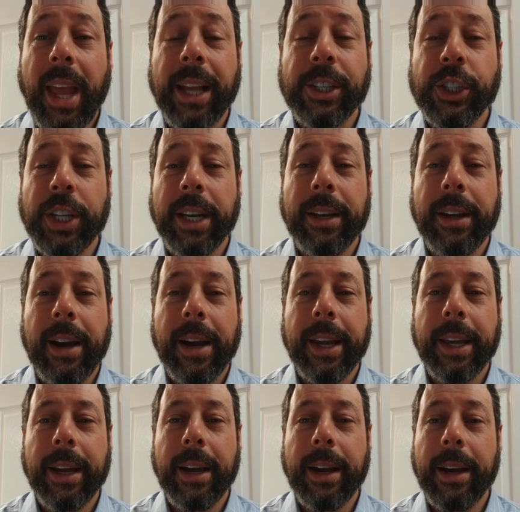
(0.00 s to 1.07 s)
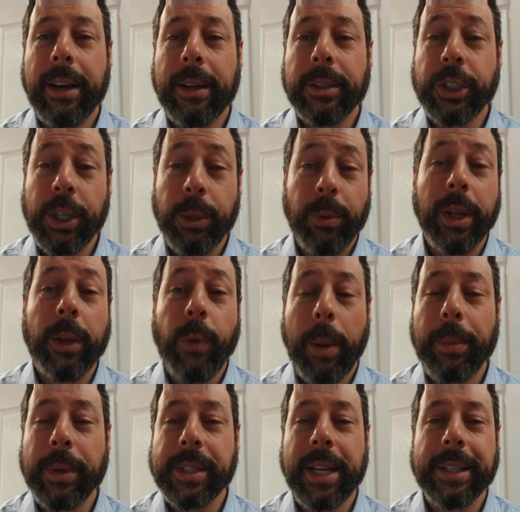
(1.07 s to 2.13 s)
And she and I, she really
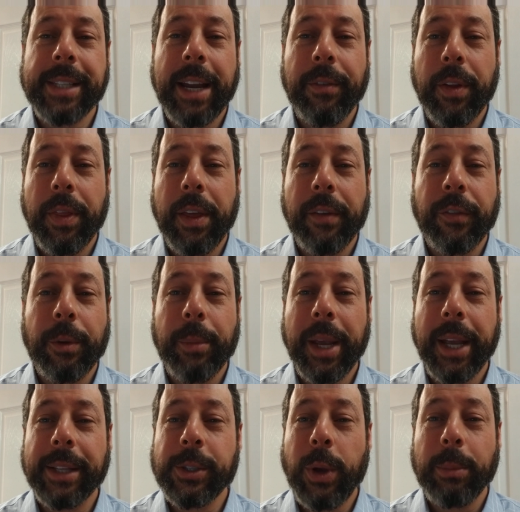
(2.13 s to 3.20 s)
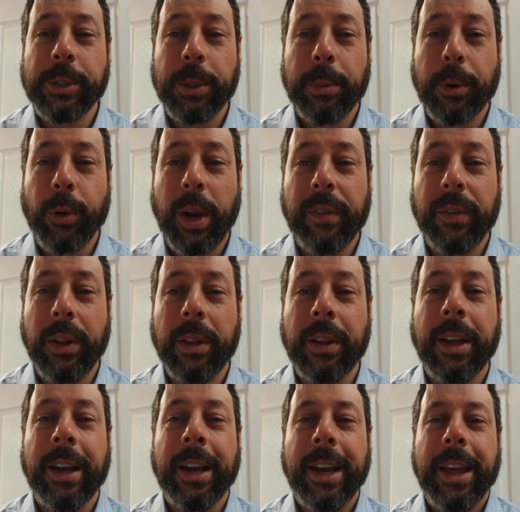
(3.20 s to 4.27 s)
represents everything for me. And so I'm super grateful
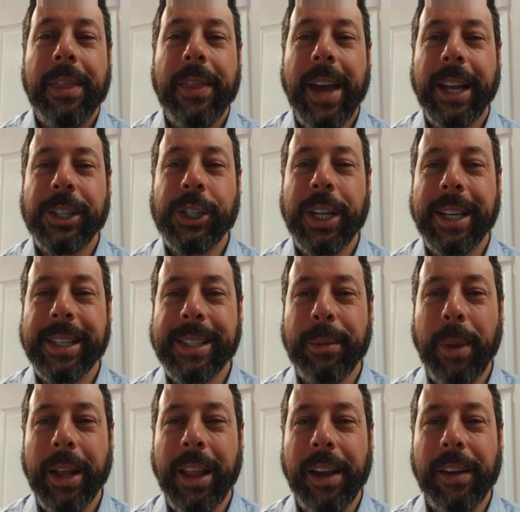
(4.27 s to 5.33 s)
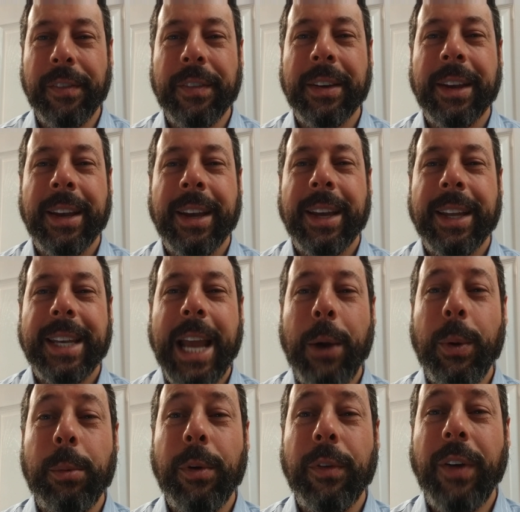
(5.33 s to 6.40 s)
that she is in my life. Now
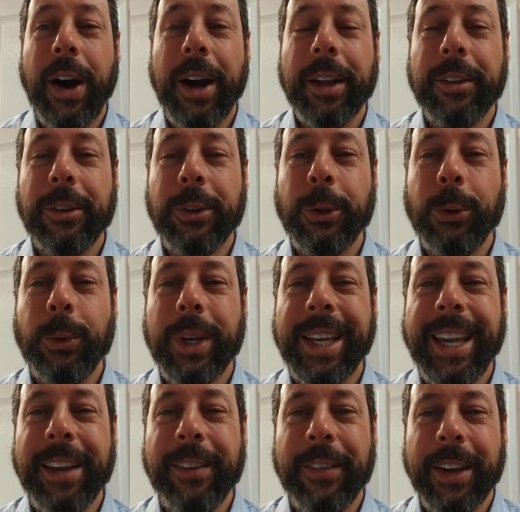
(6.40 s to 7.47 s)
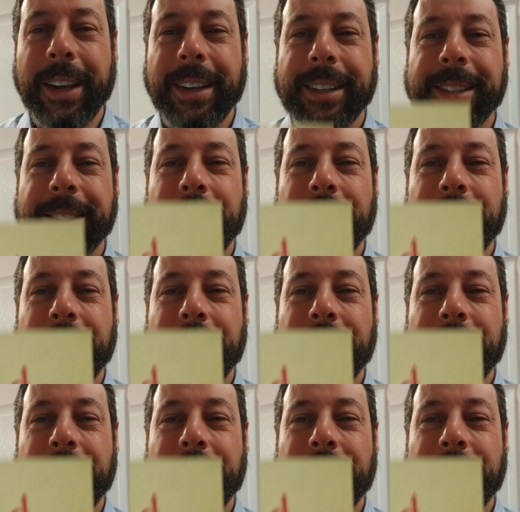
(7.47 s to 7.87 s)
we move on to giving.